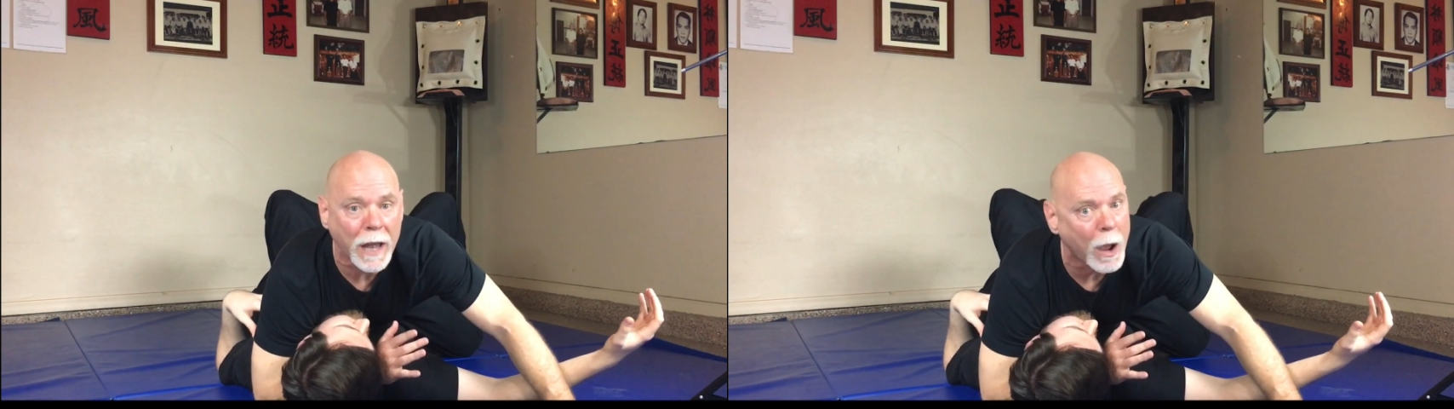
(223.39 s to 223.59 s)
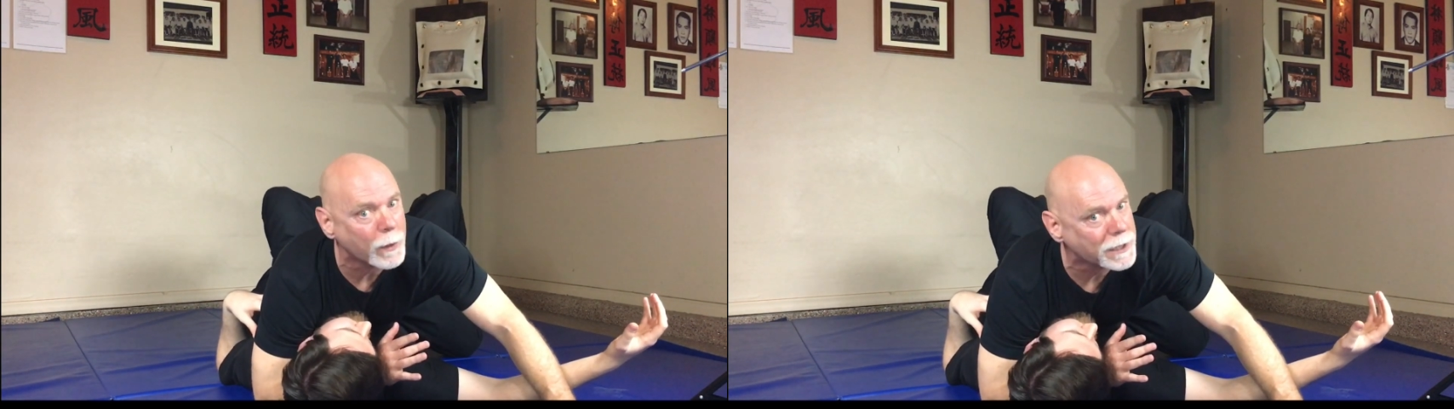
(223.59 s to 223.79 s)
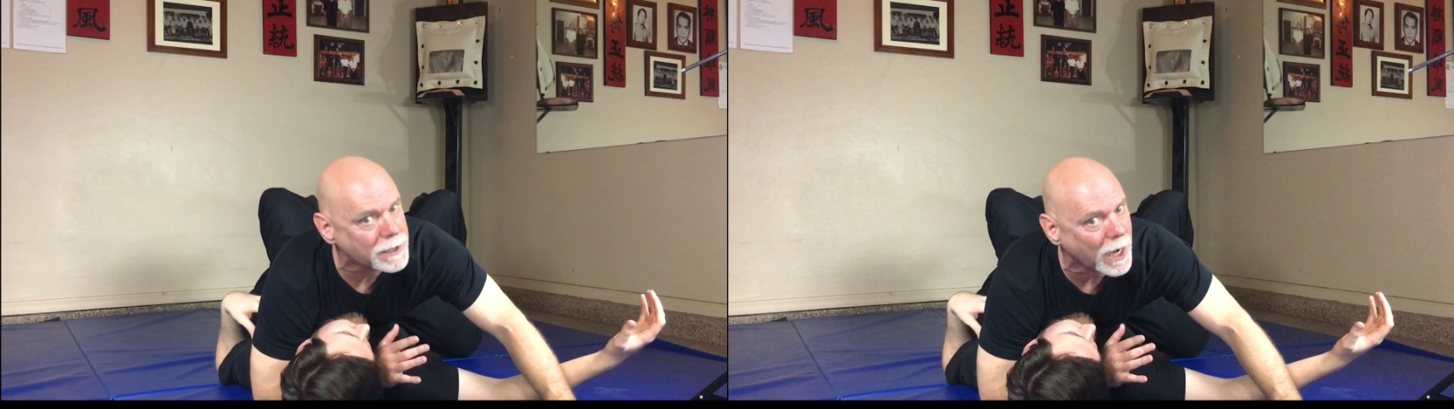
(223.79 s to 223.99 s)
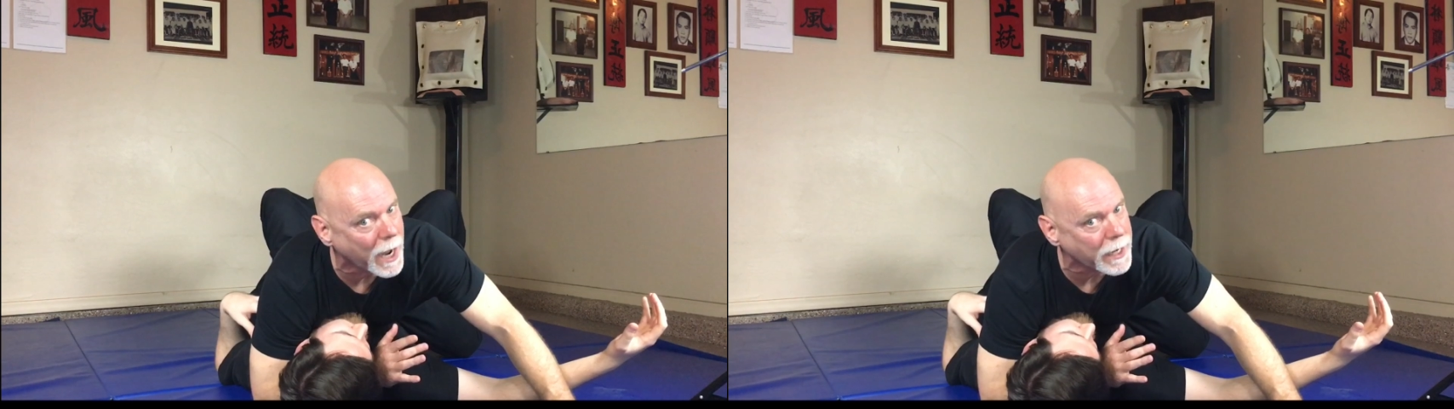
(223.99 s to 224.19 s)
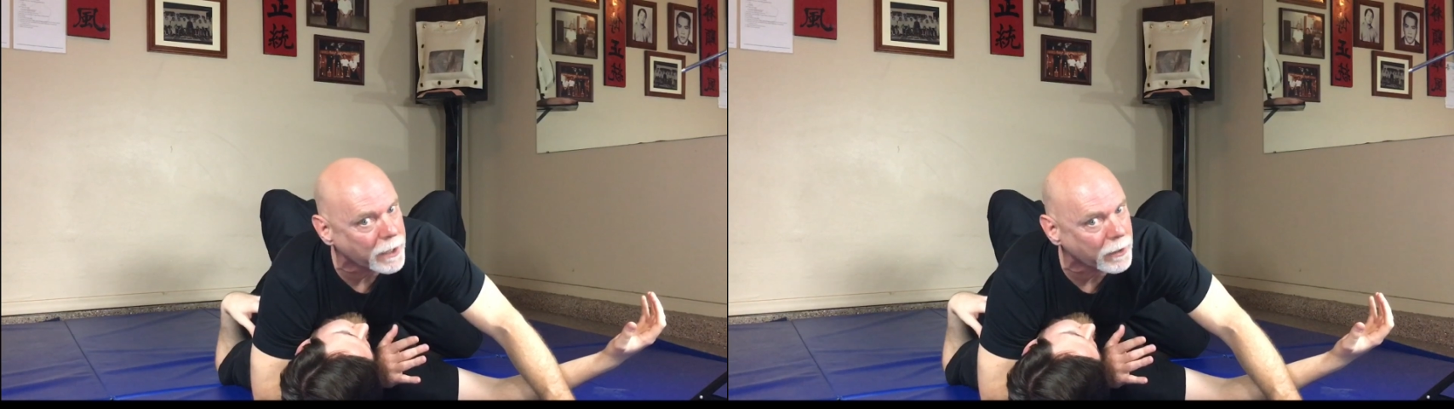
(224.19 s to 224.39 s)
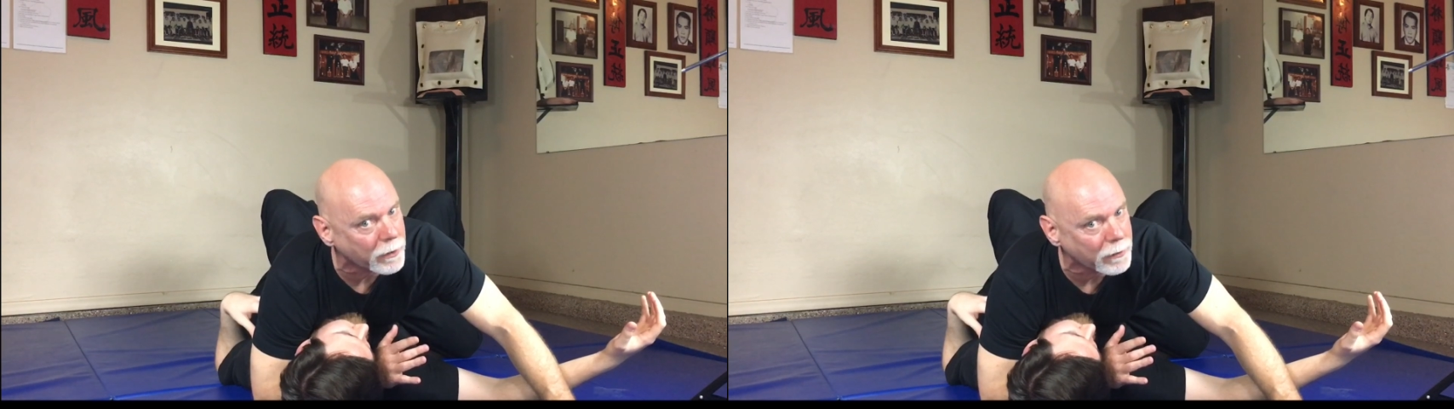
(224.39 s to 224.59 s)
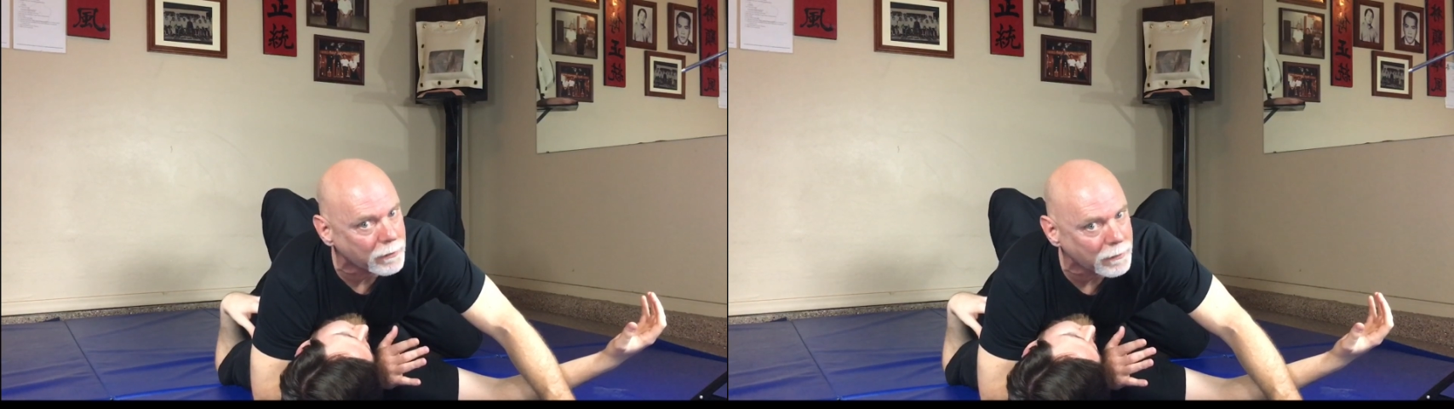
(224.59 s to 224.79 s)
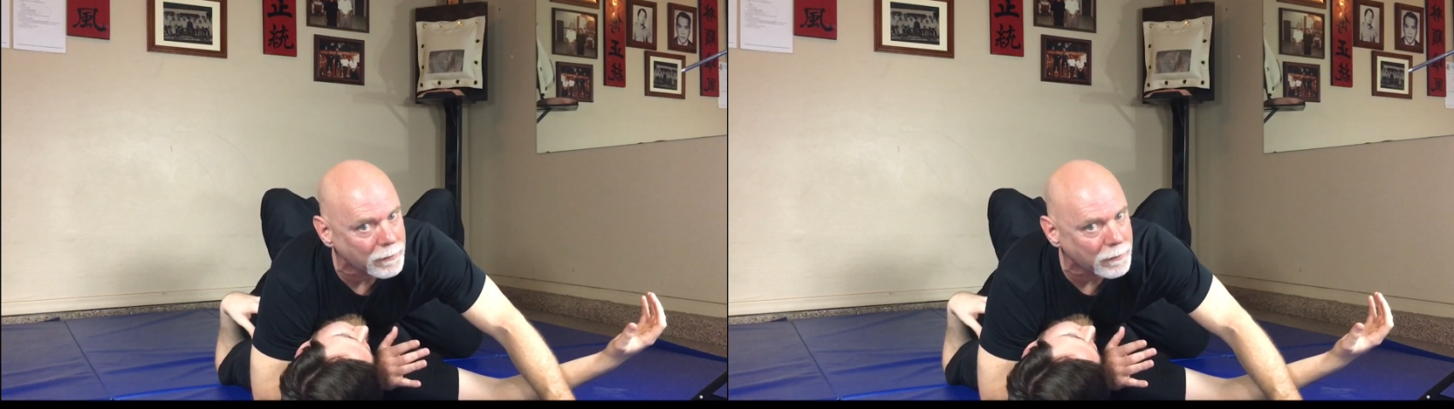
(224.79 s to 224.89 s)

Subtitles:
Now he's tight here.